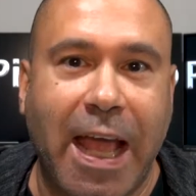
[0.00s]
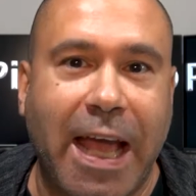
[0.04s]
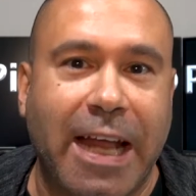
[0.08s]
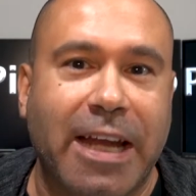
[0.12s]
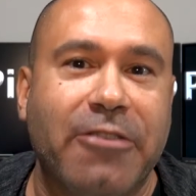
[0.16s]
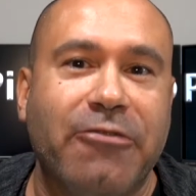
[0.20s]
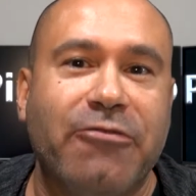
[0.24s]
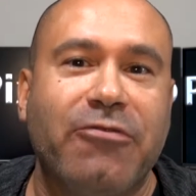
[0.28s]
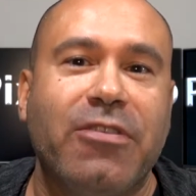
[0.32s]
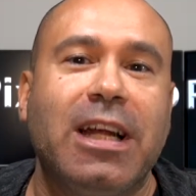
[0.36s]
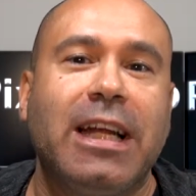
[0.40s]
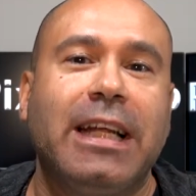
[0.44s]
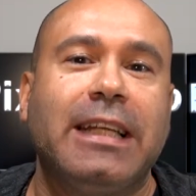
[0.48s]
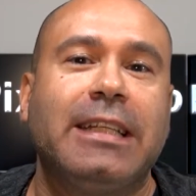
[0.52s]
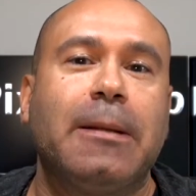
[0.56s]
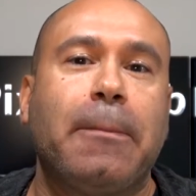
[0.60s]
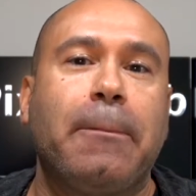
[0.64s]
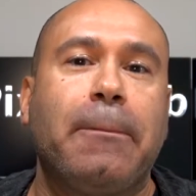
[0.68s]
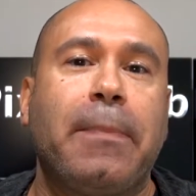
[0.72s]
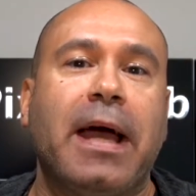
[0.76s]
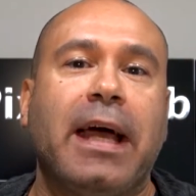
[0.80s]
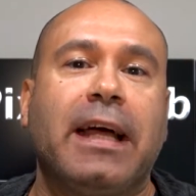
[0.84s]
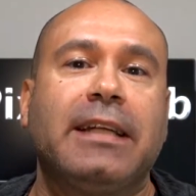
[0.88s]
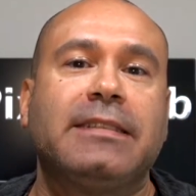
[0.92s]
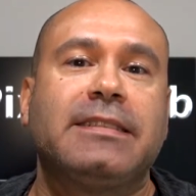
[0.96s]
And it really
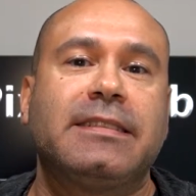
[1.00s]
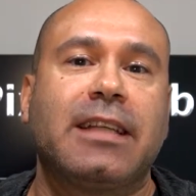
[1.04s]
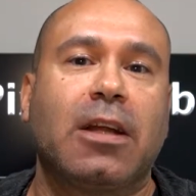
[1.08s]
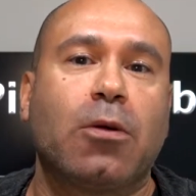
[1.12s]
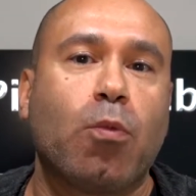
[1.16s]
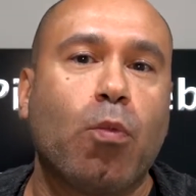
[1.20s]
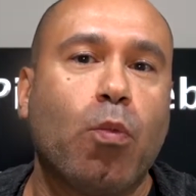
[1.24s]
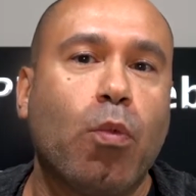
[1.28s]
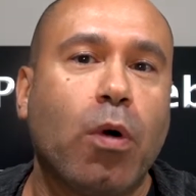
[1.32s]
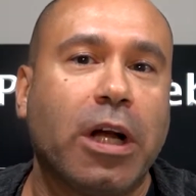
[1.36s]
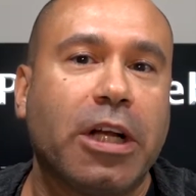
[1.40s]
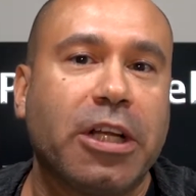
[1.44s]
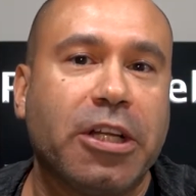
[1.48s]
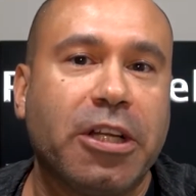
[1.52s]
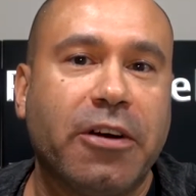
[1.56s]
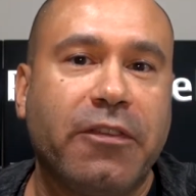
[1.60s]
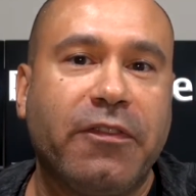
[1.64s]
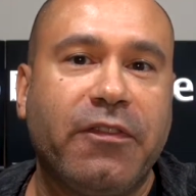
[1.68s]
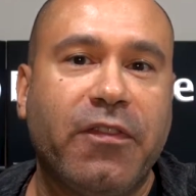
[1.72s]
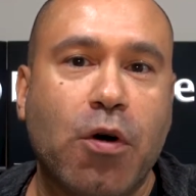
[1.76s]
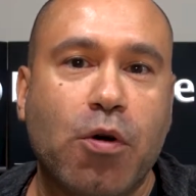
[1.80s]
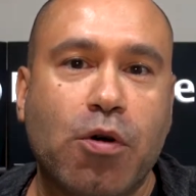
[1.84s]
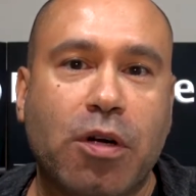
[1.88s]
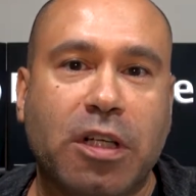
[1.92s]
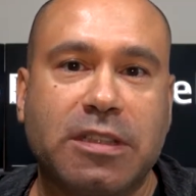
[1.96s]
depends on what you're
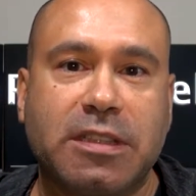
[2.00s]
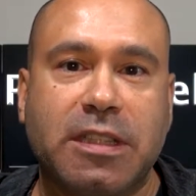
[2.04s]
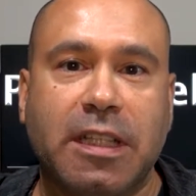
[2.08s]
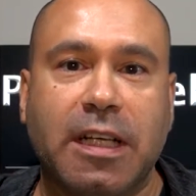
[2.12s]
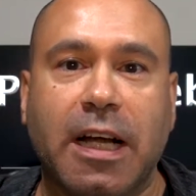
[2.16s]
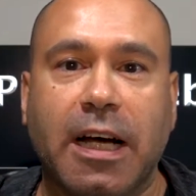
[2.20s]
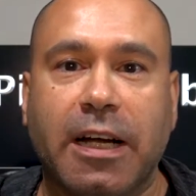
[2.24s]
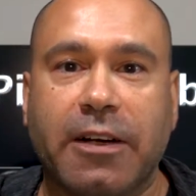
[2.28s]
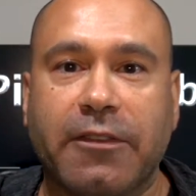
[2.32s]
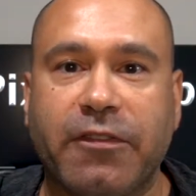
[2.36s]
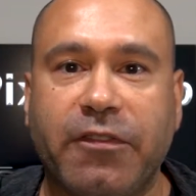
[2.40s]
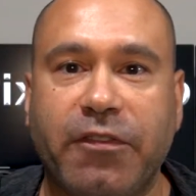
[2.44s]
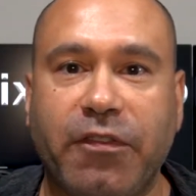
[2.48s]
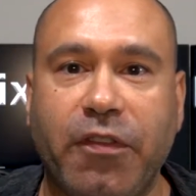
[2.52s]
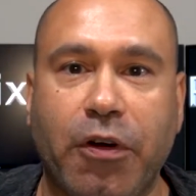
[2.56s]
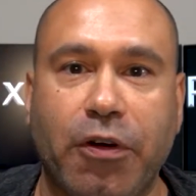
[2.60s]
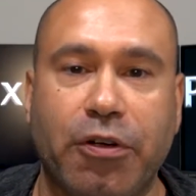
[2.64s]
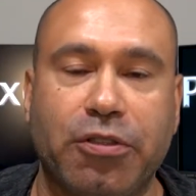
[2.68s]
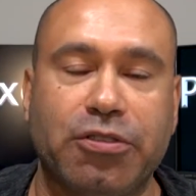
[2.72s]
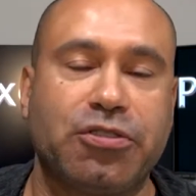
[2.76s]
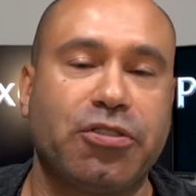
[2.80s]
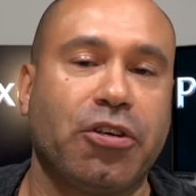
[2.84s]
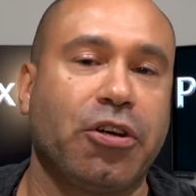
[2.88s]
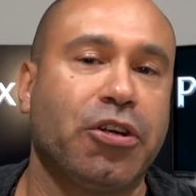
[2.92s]
focusing on first.